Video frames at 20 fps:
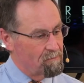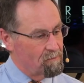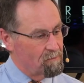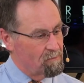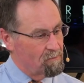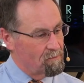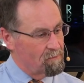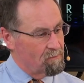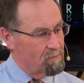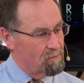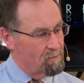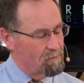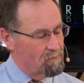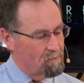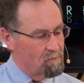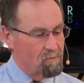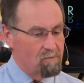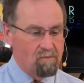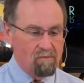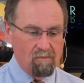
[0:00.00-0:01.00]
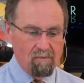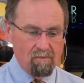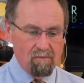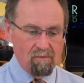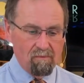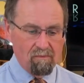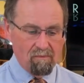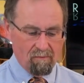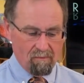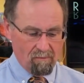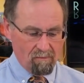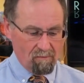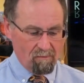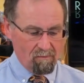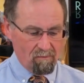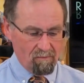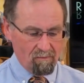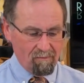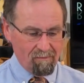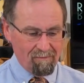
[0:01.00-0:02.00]

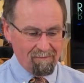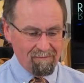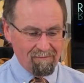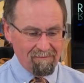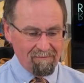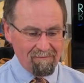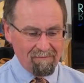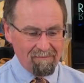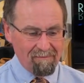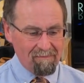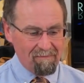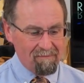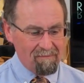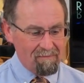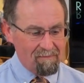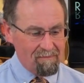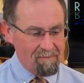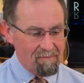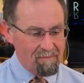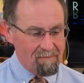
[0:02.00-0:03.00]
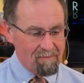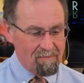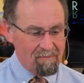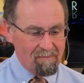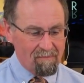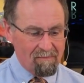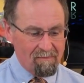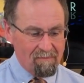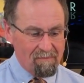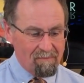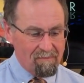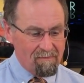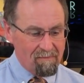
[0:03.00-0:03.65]
(not speaking)